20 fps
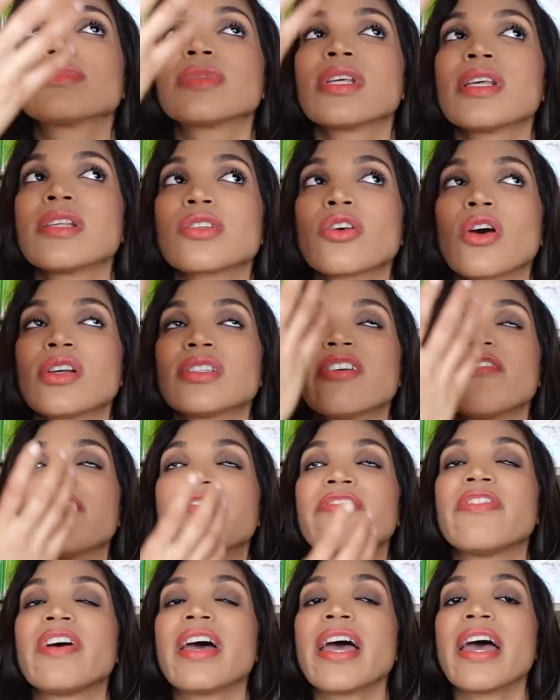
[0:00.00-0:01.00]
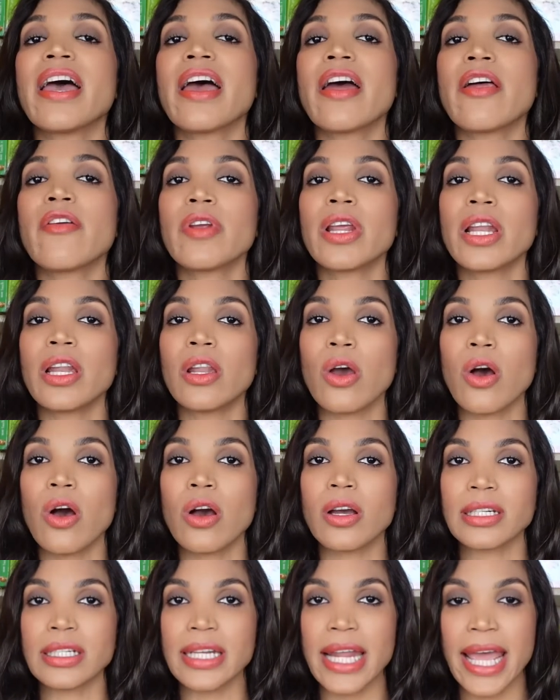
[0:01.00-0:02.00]
It's got a very
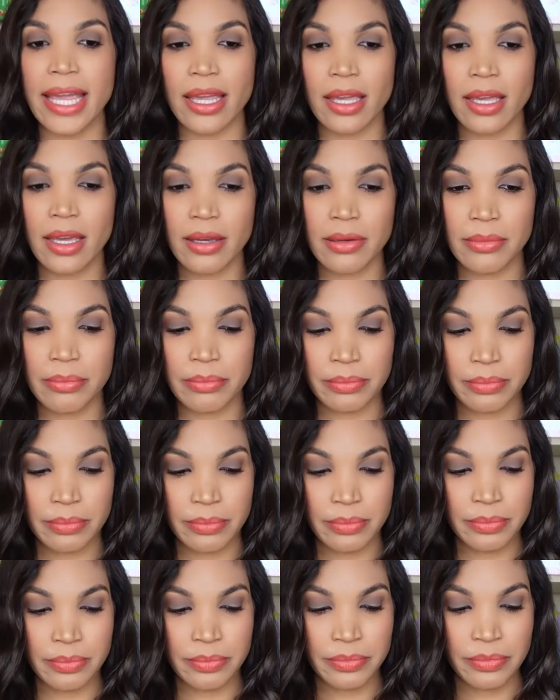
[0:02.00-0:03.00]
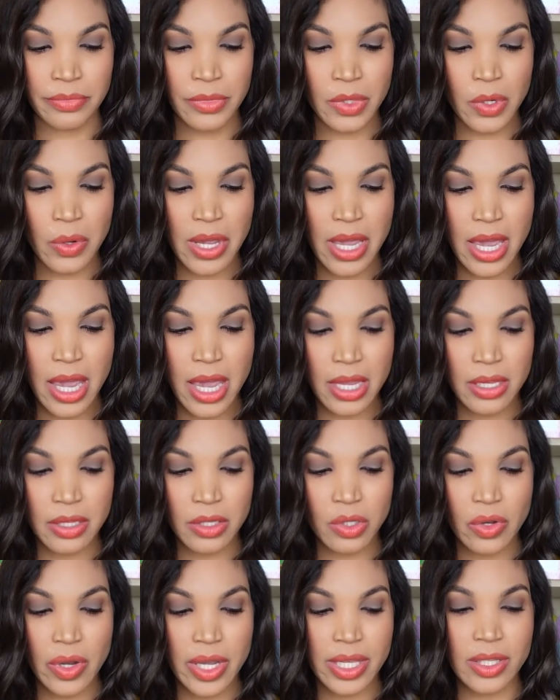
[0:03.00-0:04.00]
long neck. Okay,
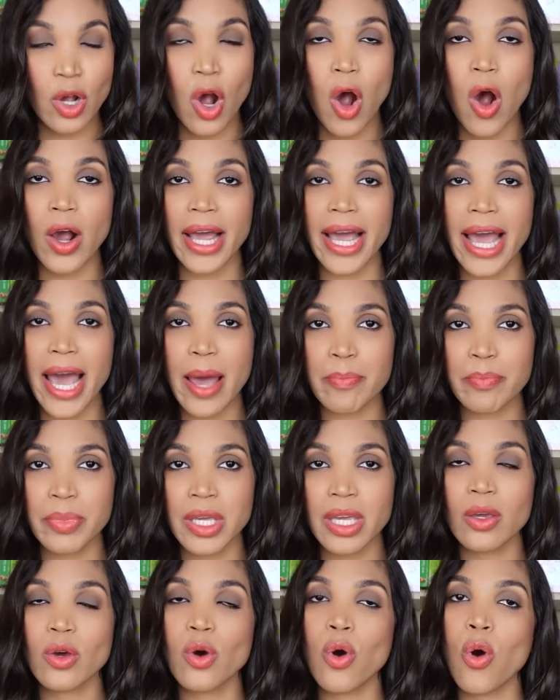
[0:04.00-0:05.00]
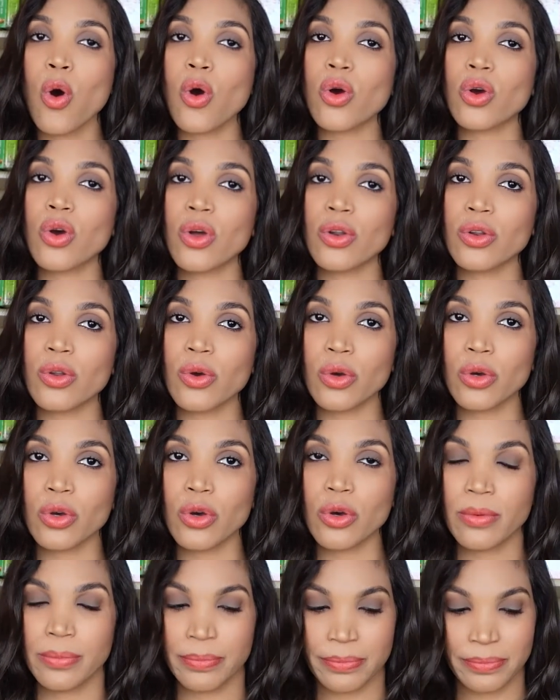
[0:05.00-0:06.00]
so it's Okapi
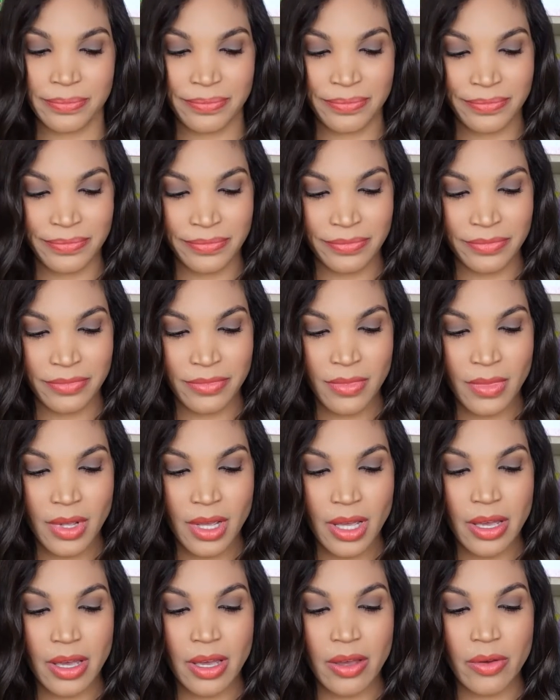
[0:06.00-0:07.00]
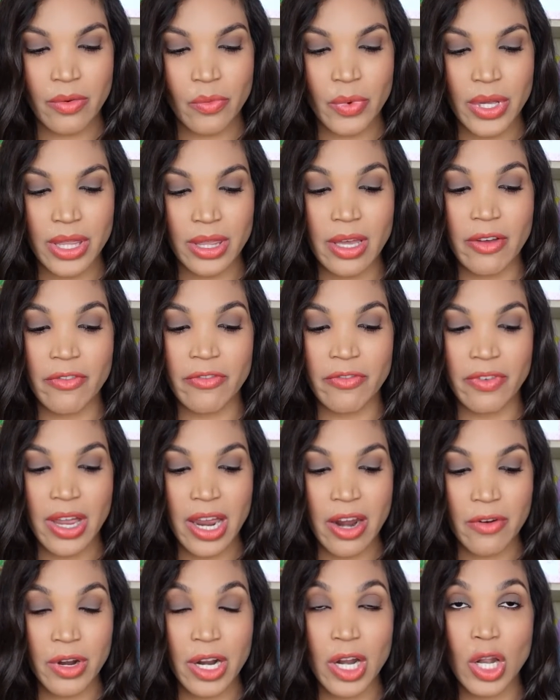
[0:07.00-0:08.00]
Ogologo, with a
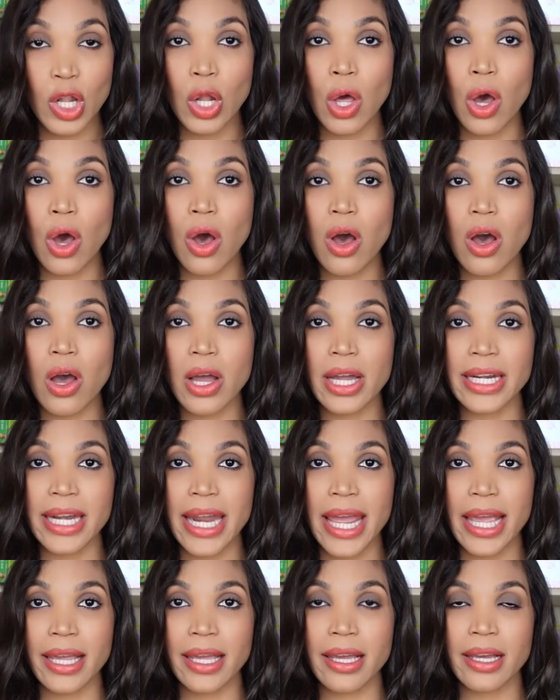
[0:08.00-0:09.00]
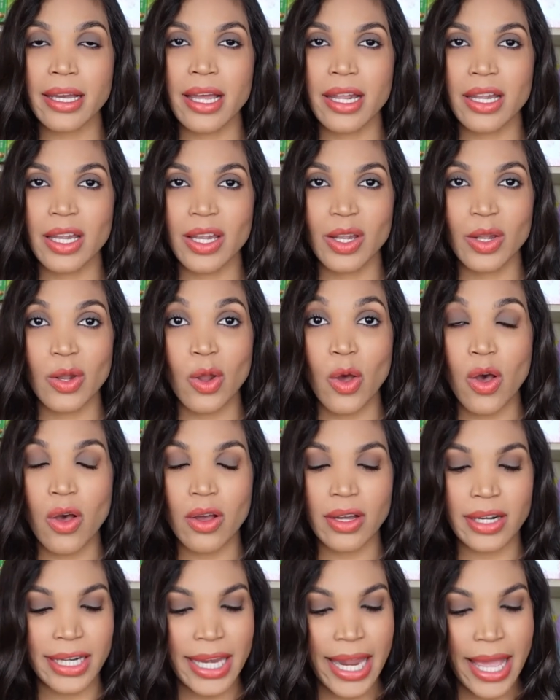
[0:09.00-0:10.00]
very long neck and
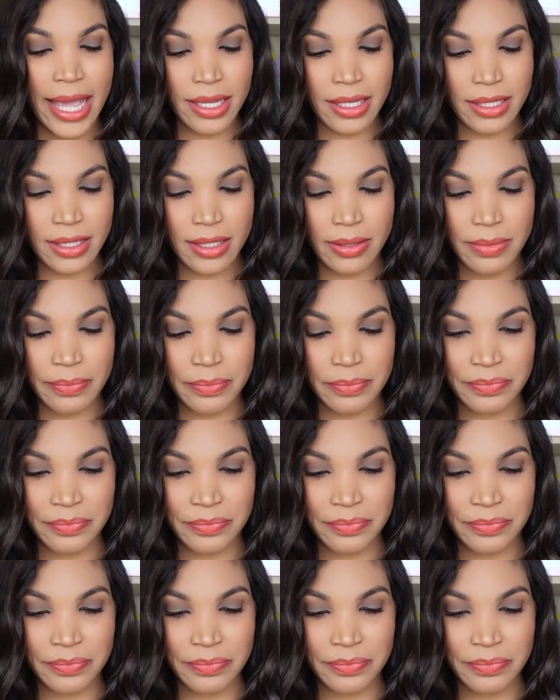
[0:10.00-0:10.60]
long legs.